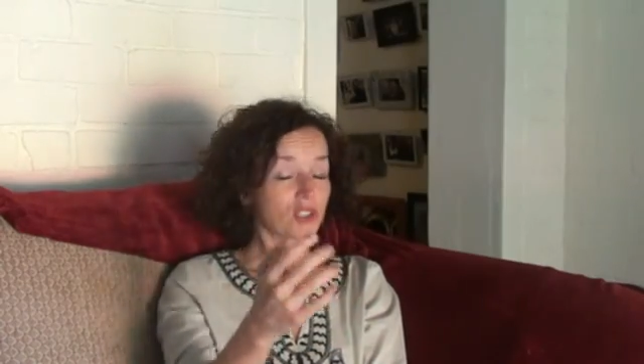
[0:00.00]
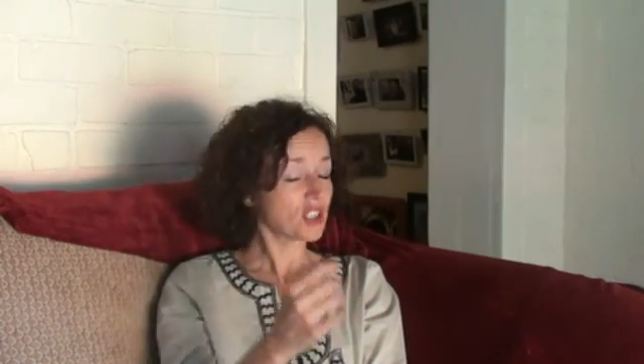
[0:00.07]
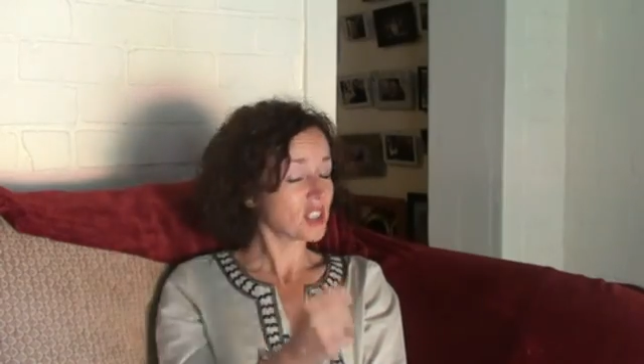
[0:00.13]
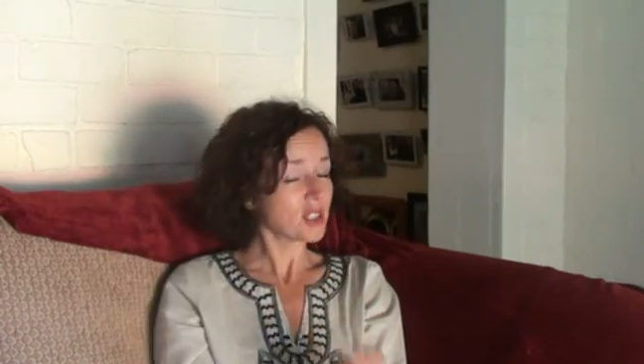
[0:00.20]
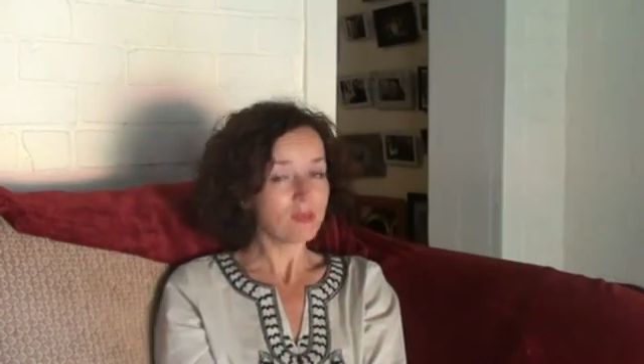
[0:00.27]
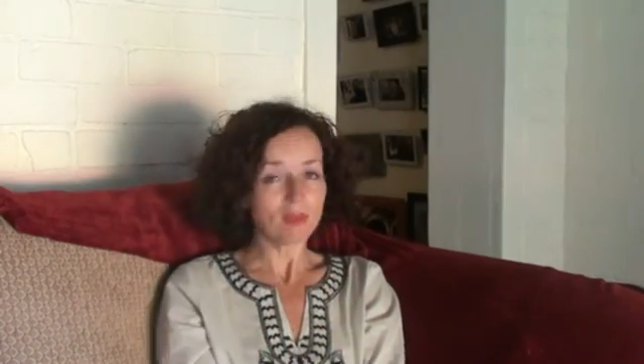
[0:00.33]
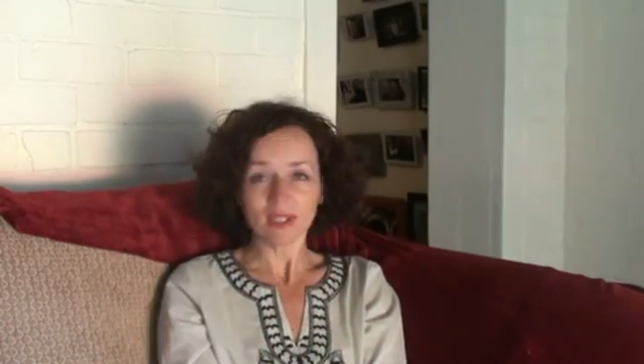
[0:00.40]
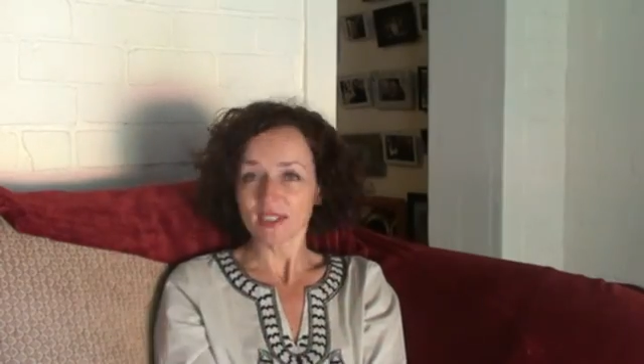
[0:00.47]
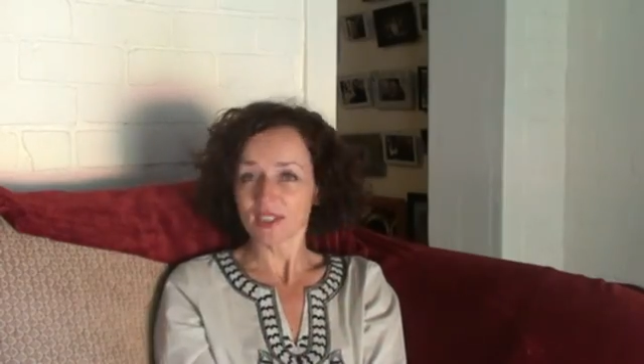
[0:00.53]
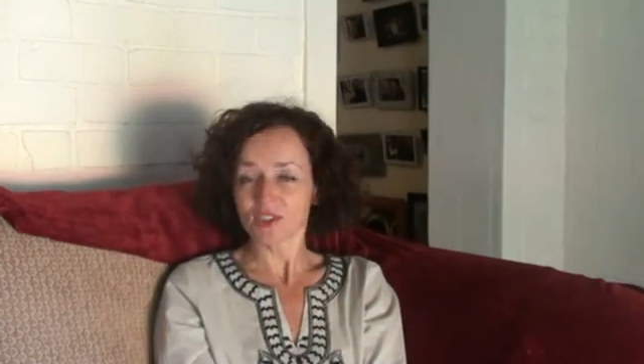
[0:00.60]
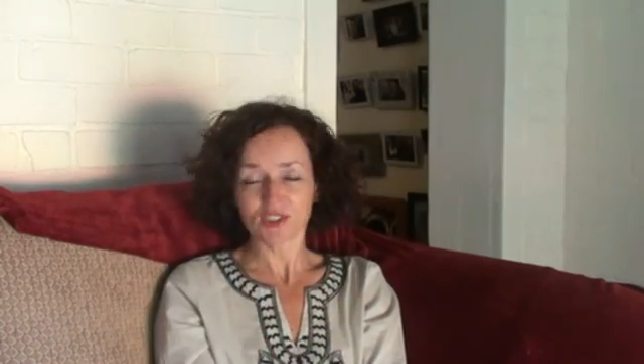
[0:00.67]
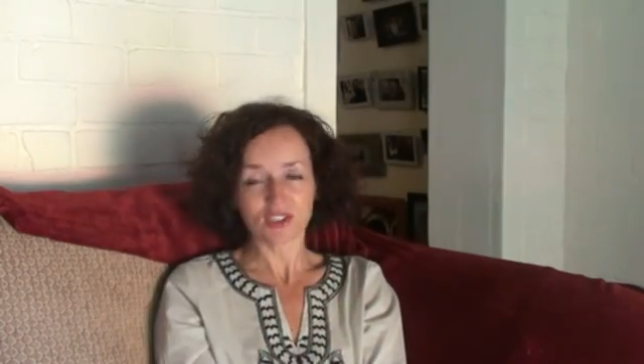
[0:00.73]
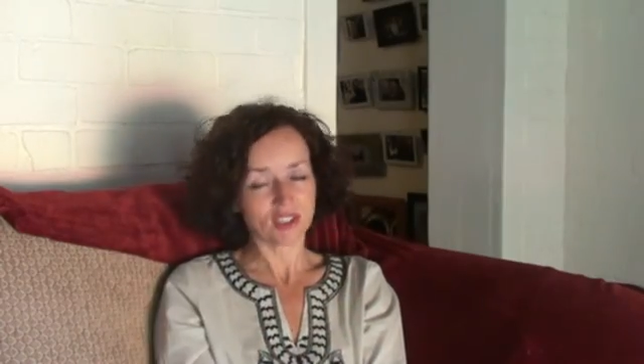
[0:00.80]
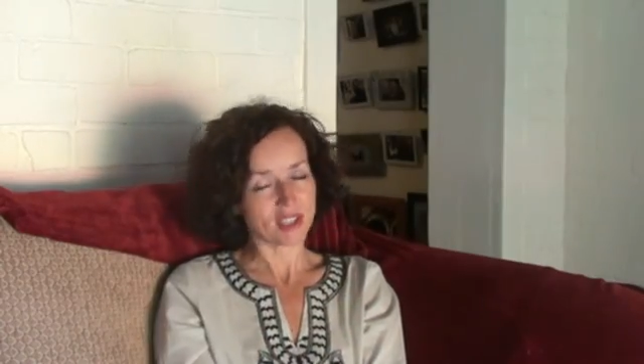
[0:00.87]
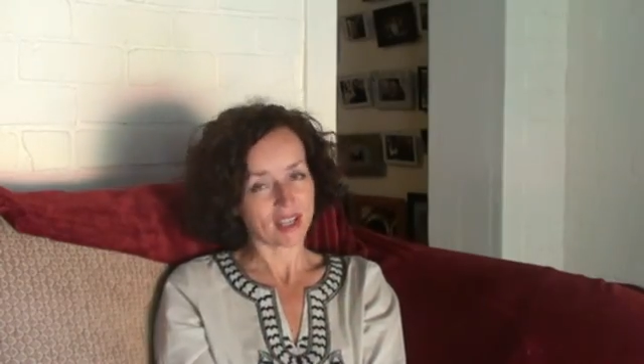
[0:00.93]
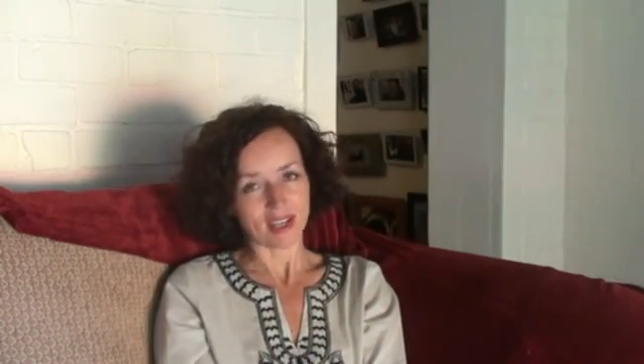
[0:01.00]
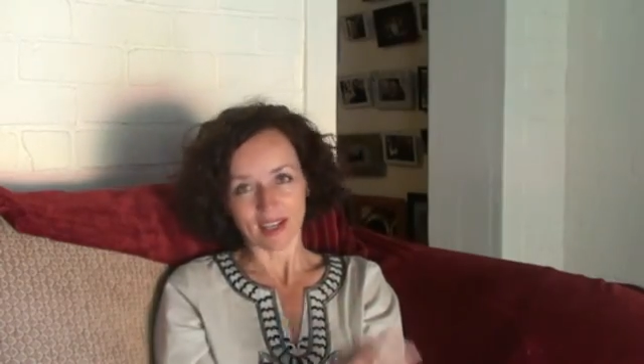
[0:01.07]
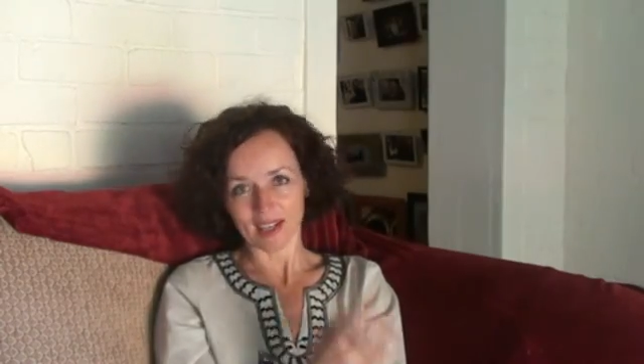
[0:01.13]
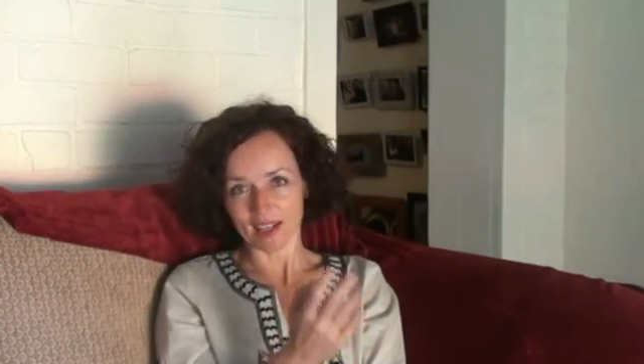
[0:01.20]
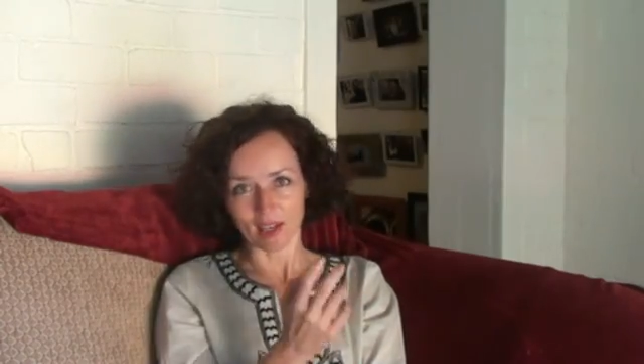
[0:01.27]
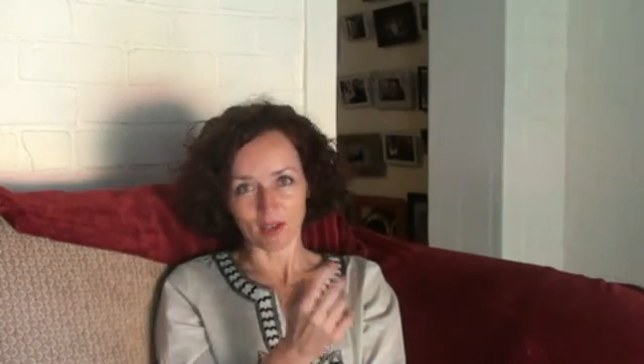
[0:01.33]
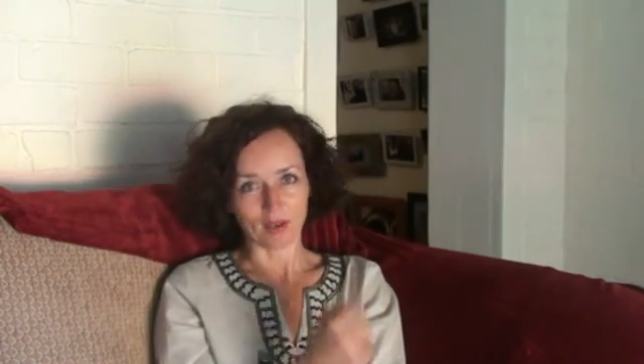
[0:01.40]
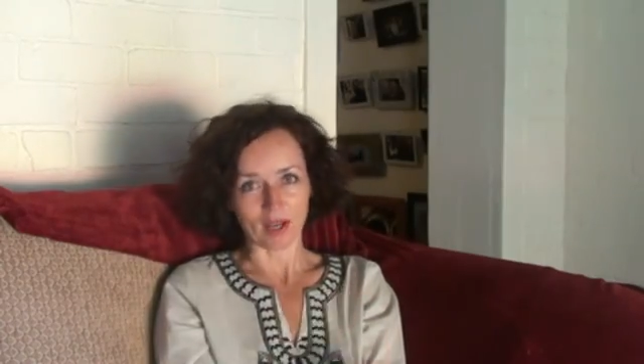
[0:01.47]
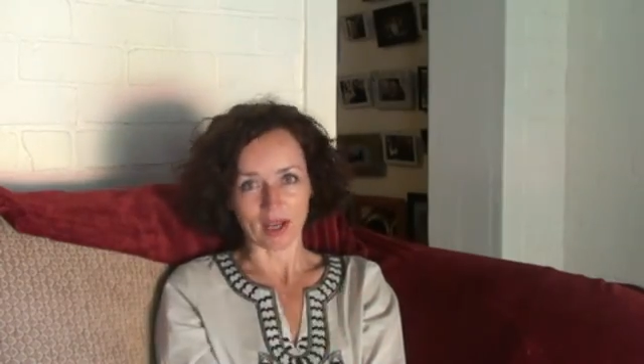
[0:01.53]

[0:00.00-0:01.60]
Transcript: just a message to say hello,